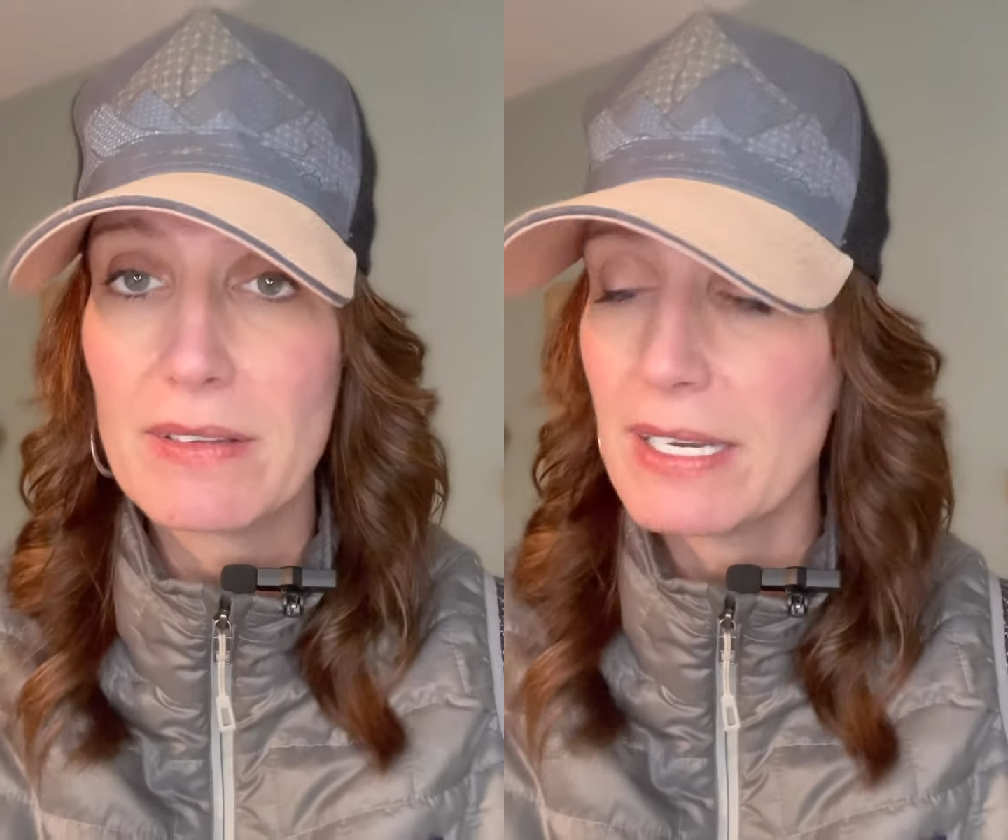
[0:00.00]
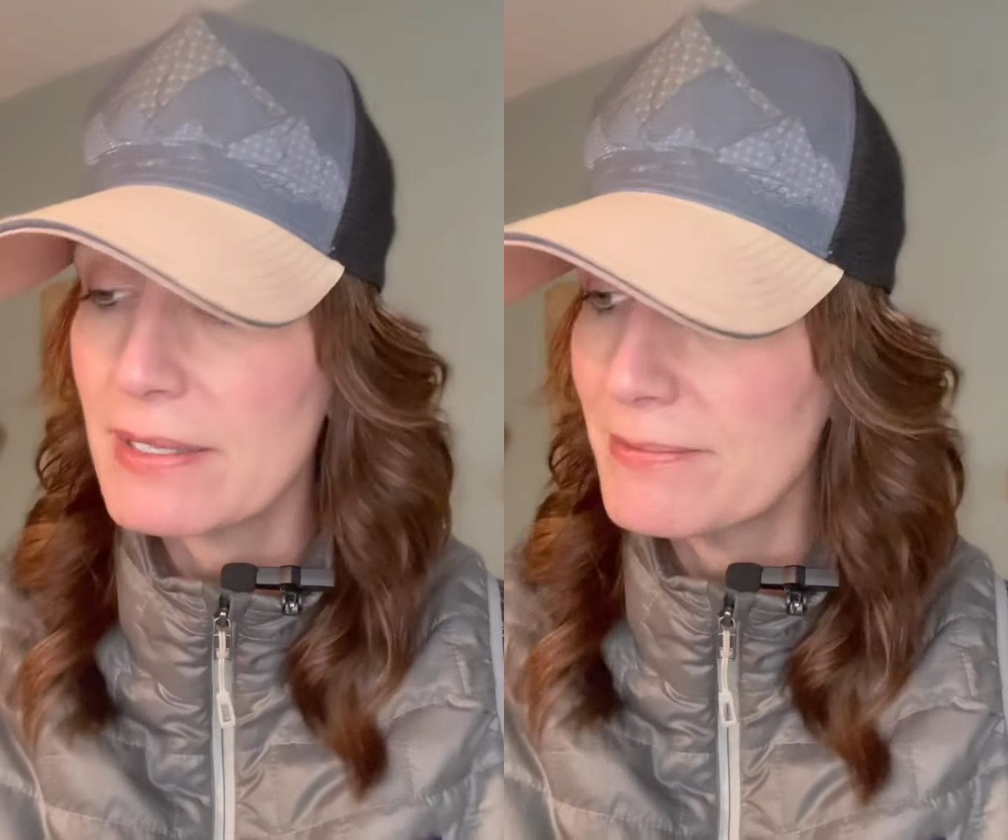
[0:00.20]

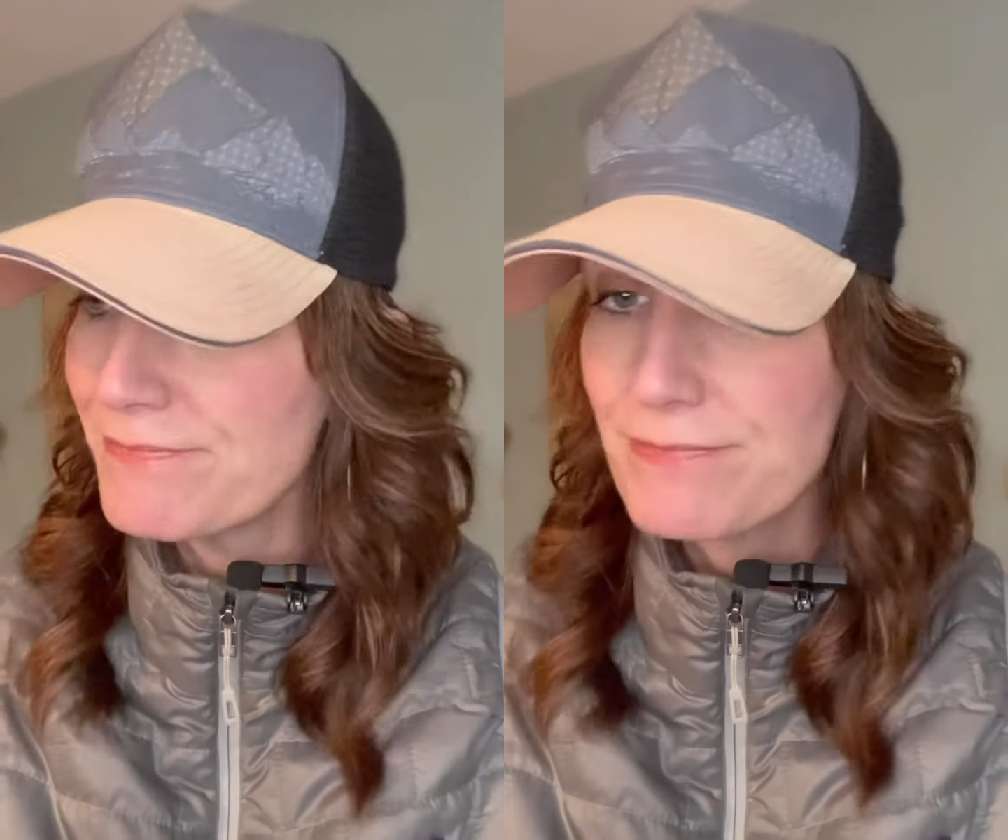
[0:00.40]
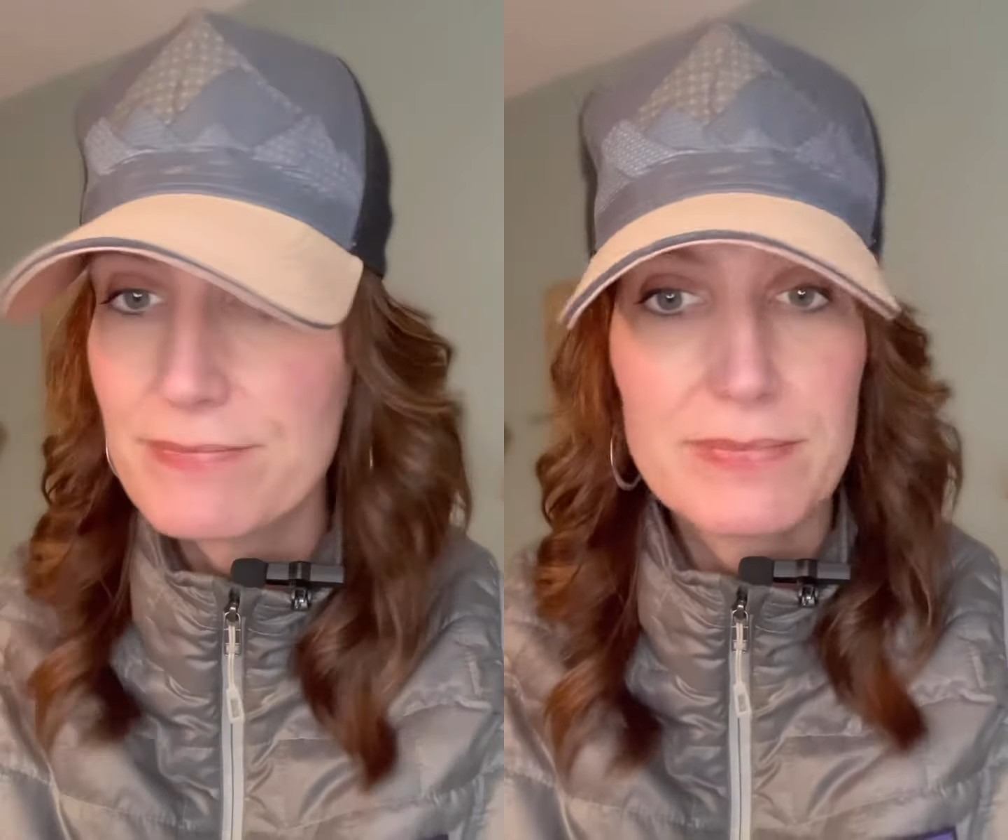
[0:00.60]
like,
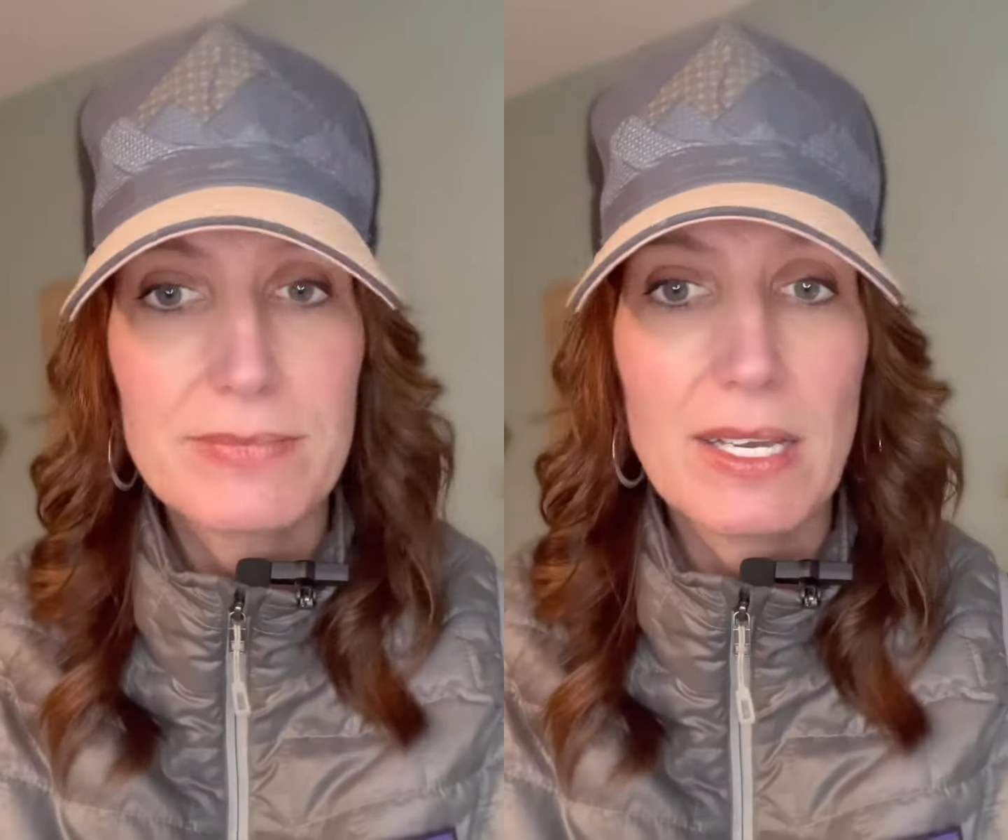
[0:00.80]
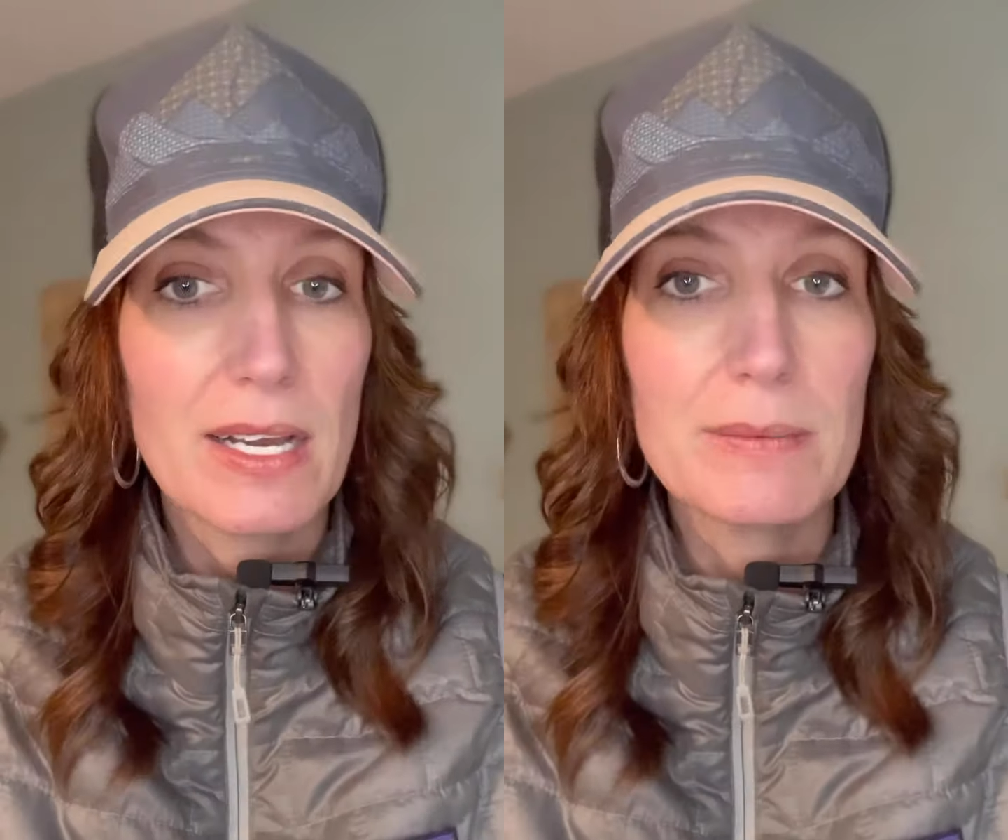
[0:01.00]

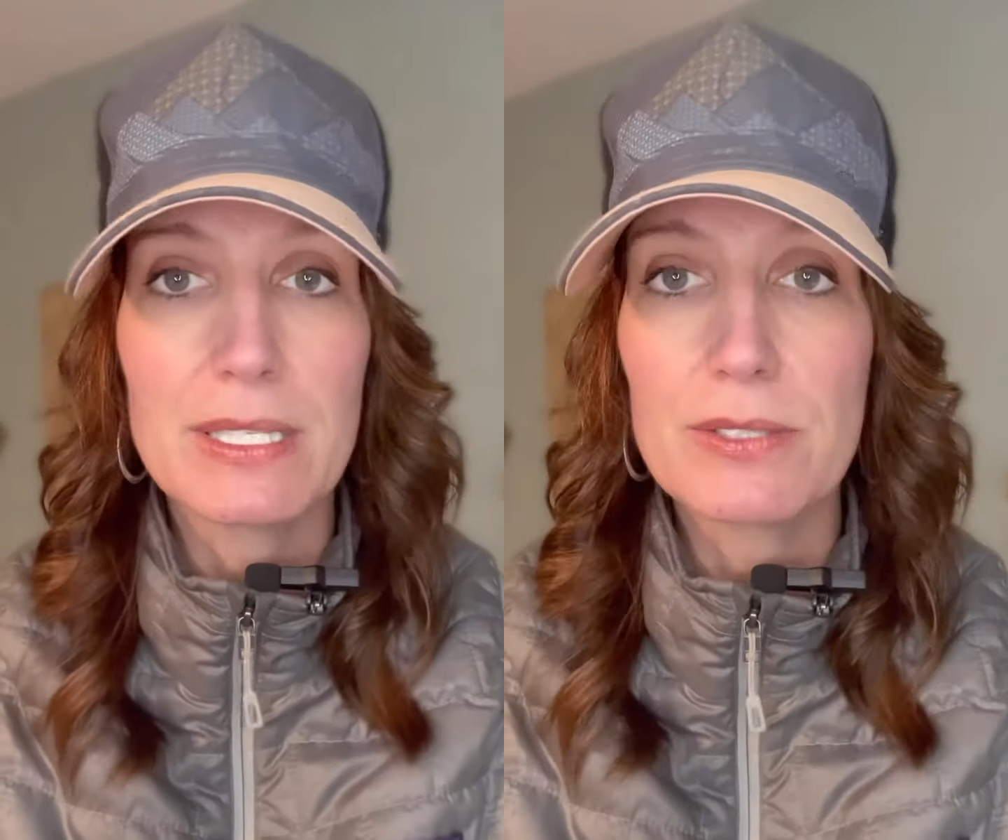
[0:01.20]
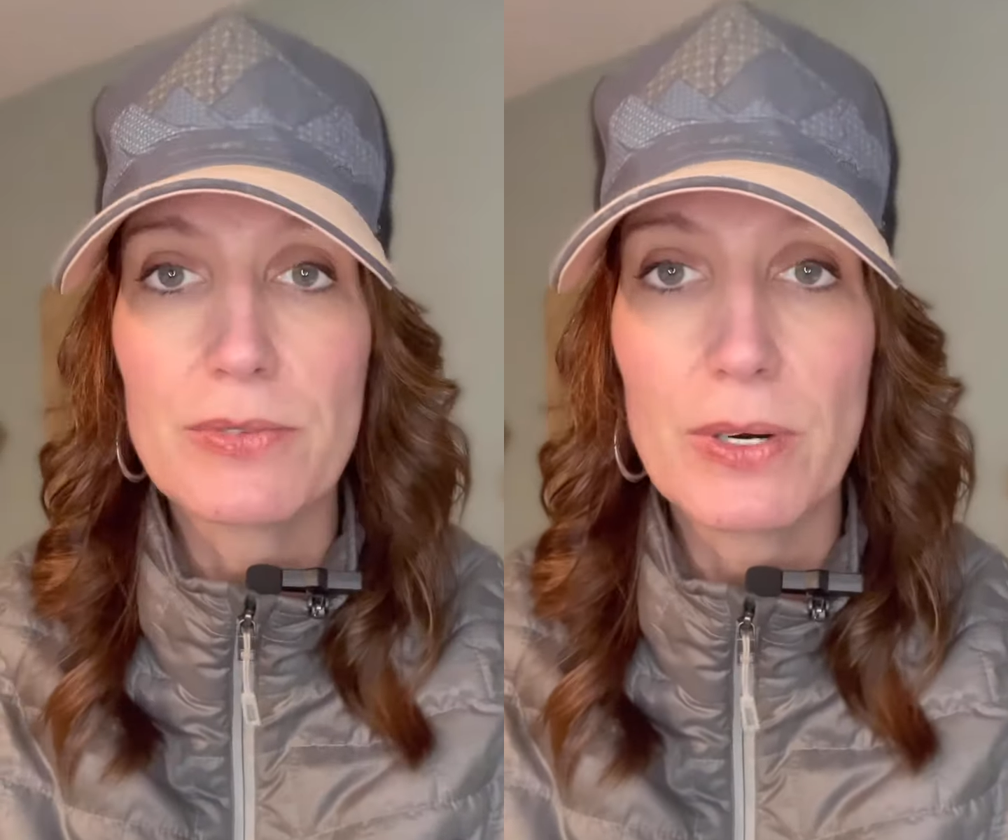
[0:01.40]
I'm
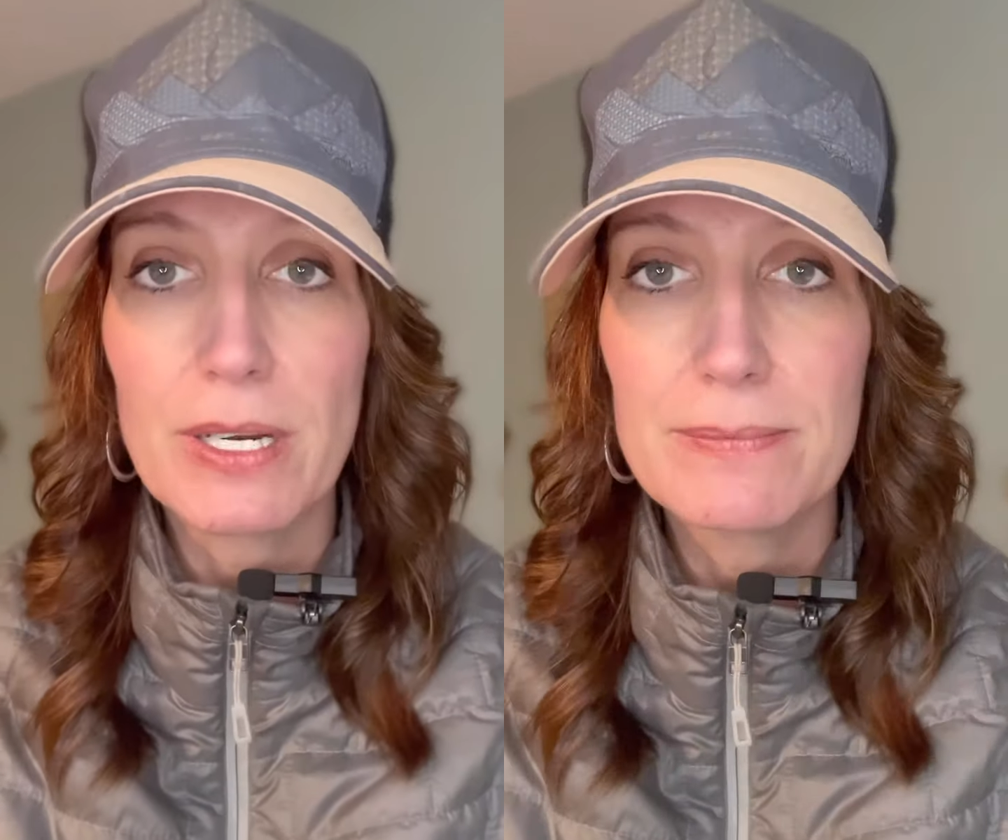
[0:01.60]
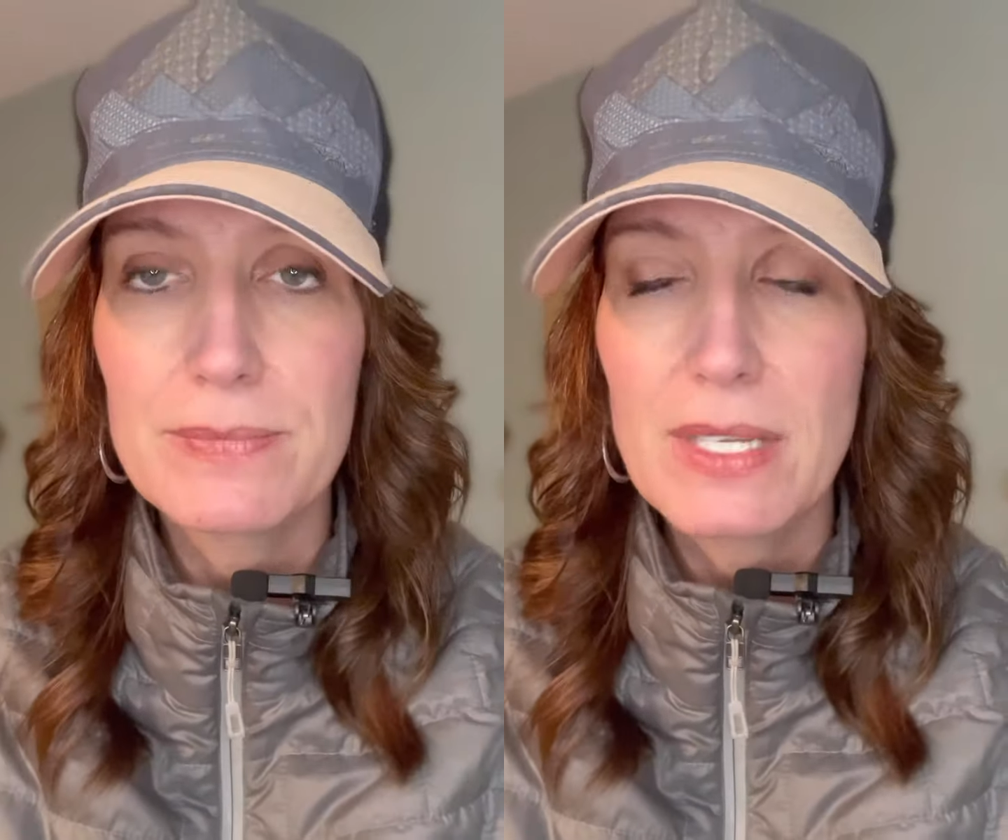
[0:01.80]
here for it.